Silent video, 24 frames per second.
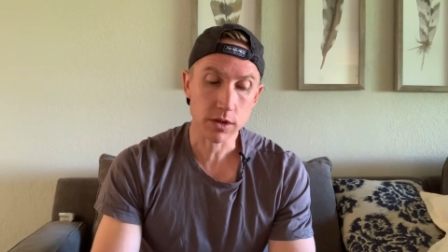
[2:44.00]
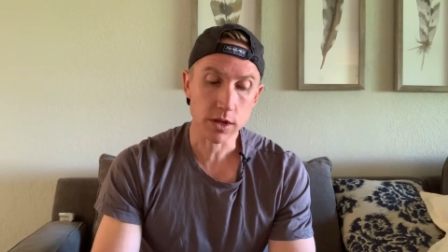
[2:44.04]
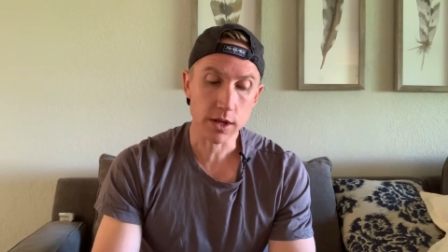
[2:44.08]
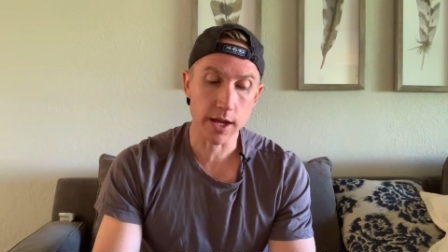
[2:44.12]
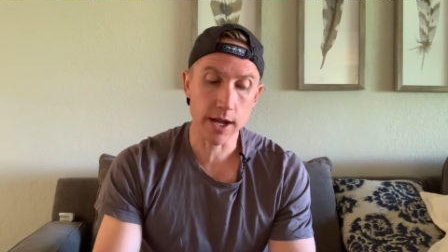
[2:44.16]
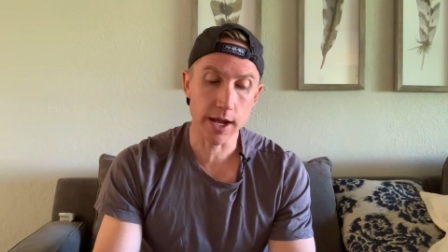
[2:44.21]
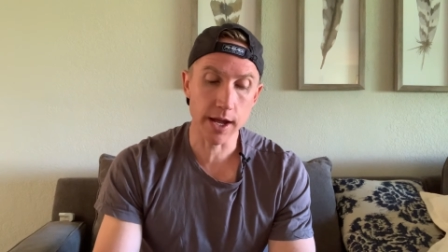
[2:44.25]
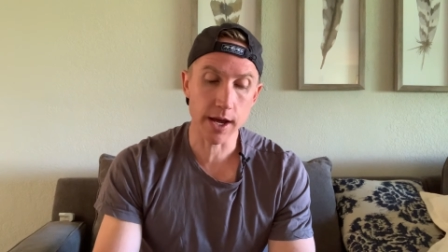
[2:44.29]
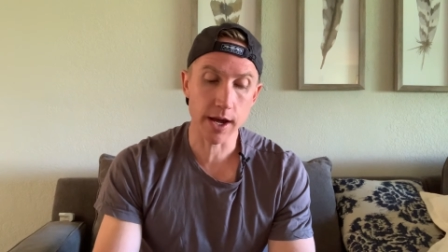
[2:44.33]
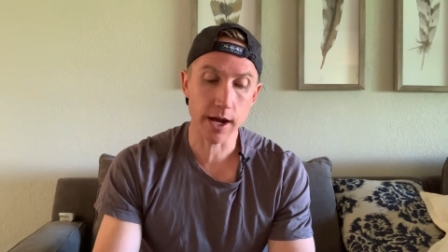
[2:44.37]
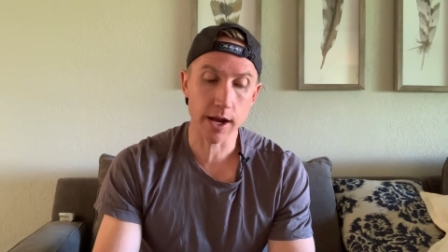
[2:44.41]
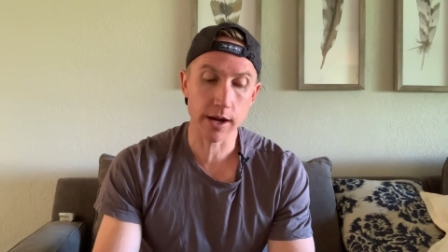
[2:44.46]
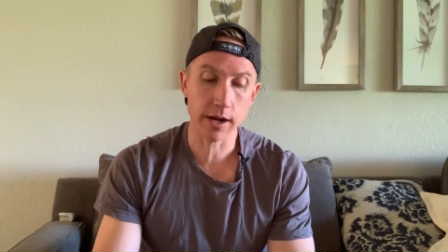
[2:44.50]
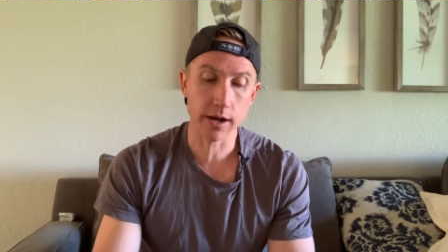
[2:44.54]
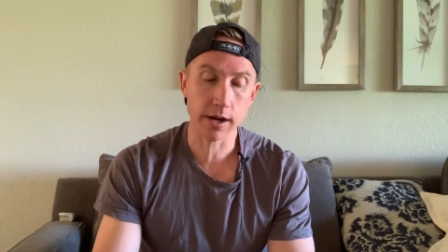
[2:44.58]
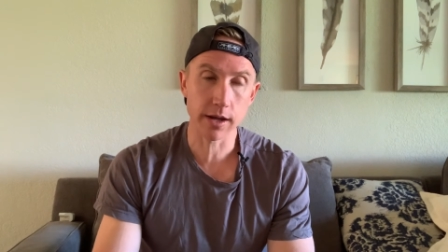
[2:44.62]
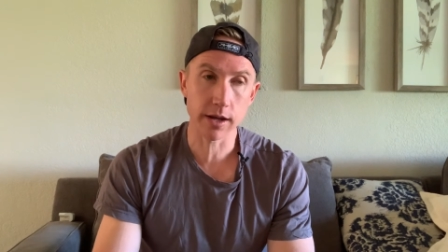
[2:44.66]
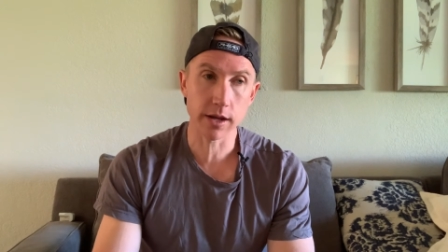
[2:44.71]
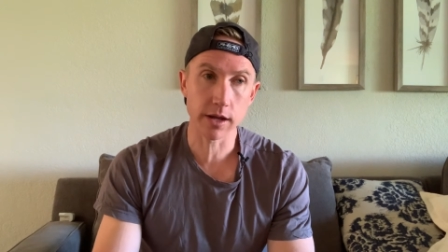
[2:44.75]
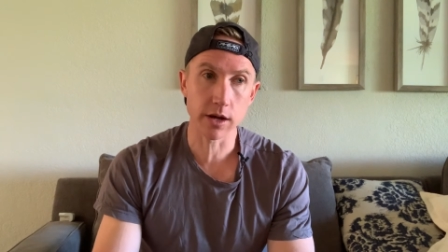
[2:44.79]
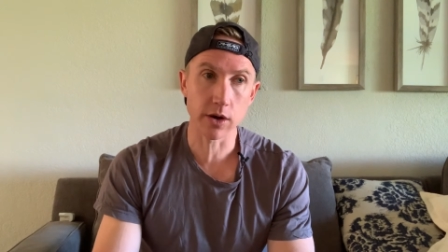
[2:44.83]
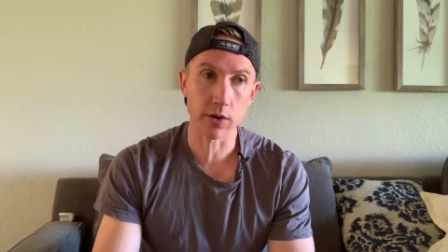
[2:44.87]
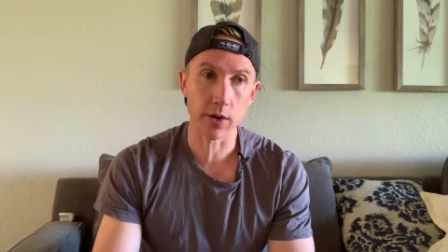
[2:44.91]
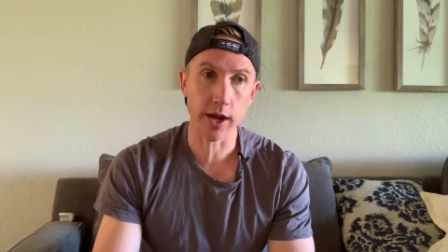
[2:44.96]
And
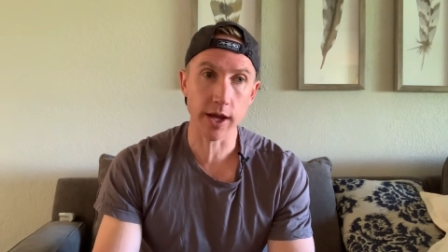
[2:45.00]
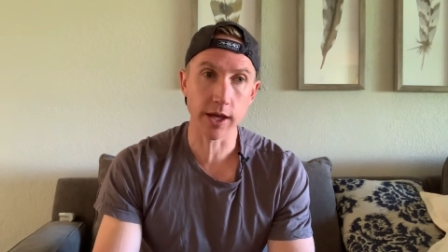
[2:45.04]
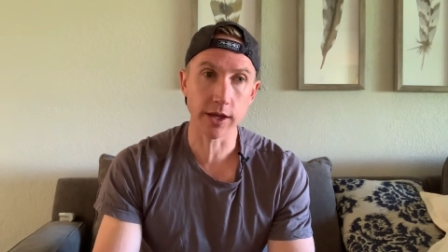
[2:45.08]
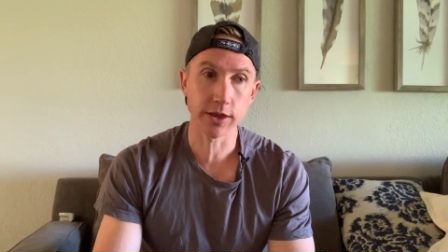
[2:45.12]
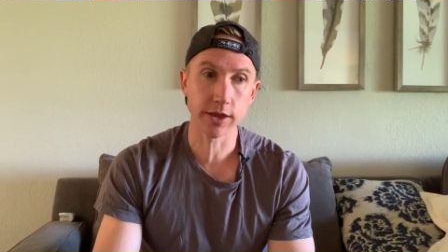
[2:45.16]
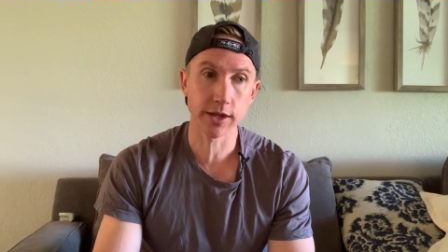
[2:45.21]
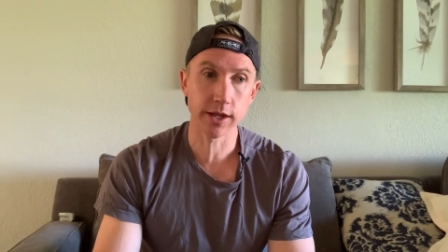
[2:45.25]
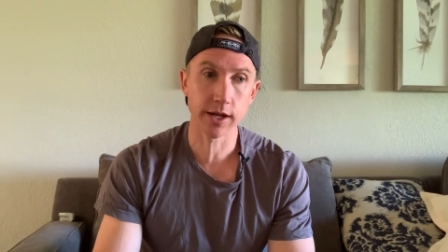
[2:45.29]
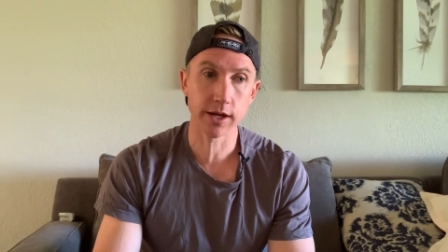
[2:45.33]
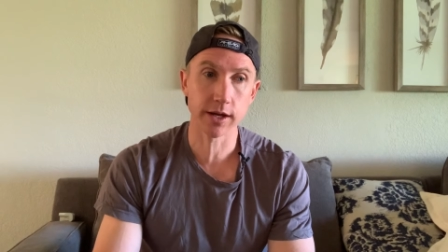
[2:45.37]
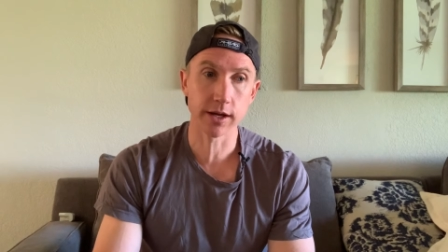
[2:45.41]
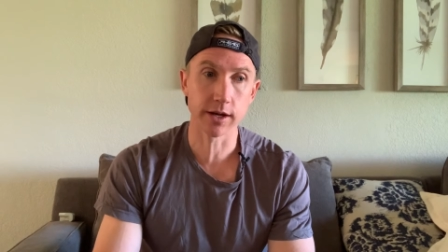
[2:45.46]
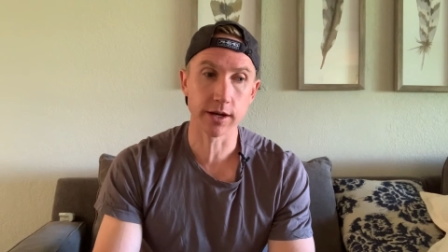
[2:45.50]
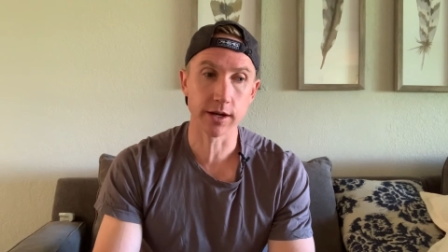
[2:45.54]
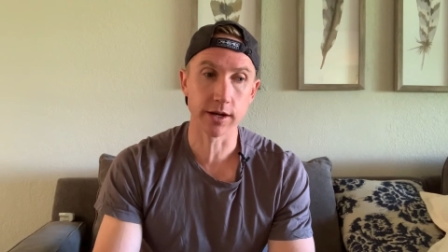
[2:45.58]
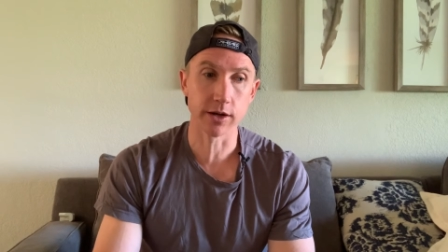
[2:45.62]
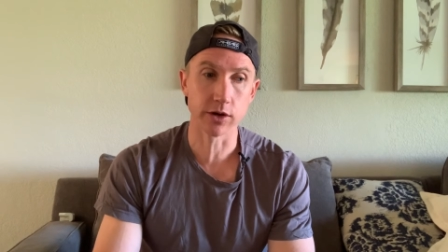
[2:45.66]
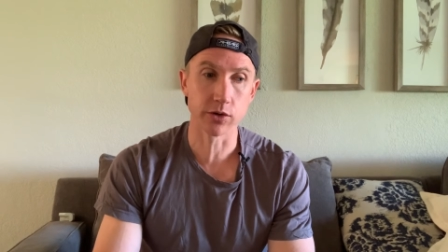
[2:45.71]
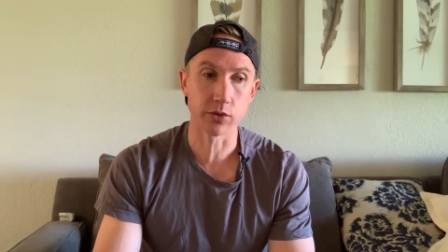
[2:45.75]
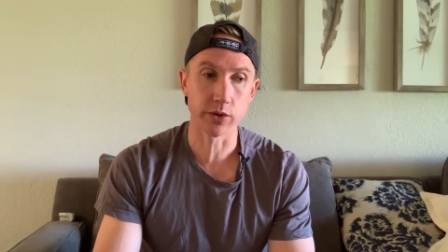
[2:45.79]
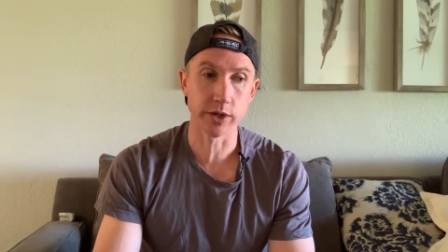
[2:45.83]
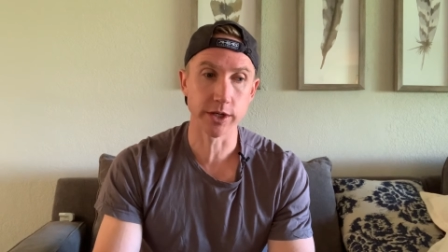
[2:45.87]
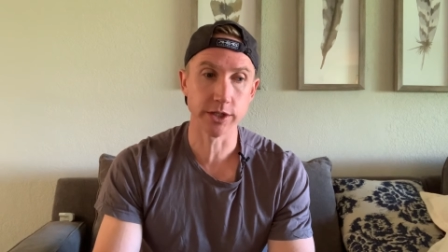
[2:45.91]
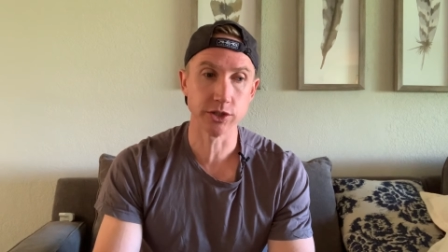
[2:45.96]
you know, anything that can
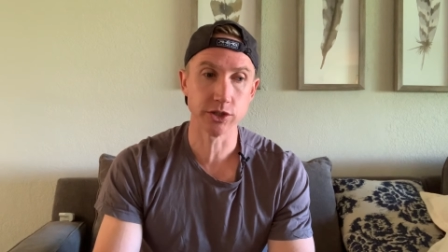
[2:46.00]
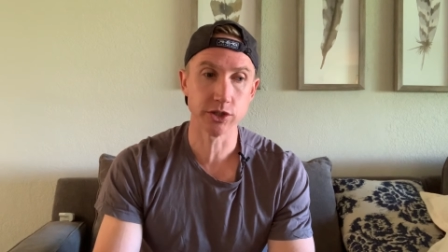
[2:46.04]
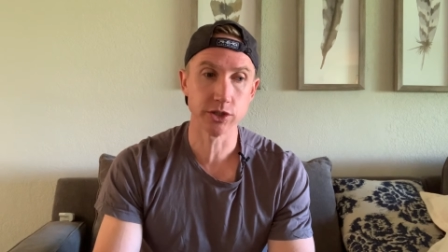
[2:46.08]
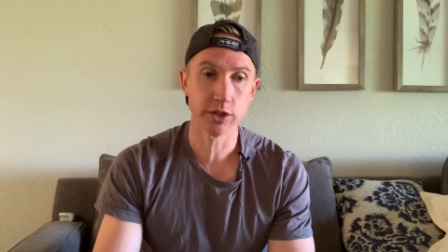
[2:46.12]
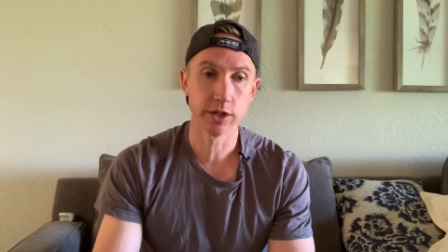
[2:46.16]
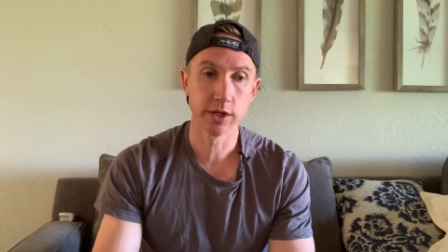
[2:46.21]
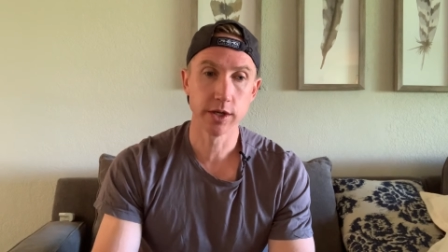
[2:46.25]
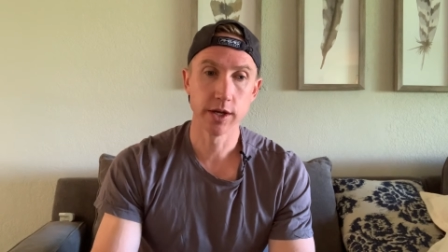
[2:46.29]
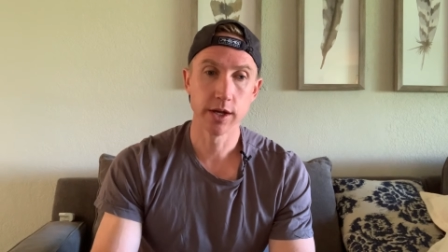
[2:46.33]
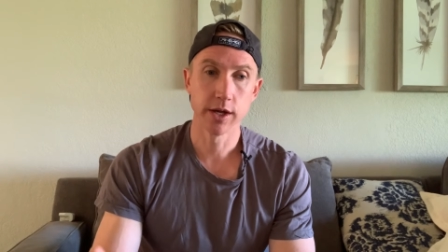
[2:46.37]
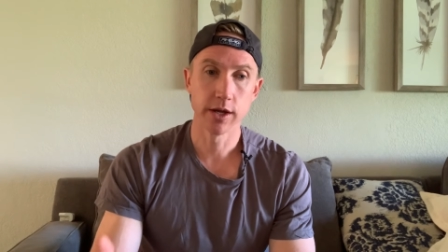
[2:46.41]
increase